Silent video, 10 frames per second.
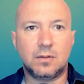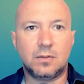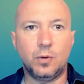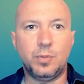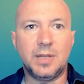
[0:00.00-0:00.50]

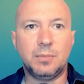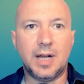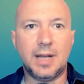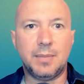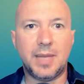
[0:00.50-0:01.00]
grouping
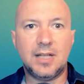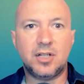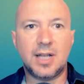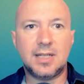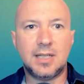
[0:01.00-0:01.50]
by page
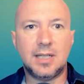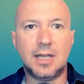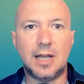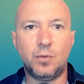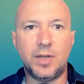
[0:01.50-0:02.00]
ID,
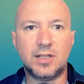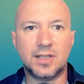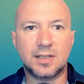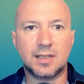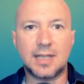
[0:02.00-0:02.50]
and we're
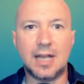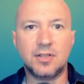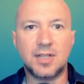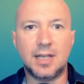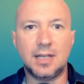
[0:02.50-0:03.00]
just
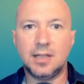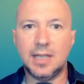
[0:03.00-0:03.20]
counting the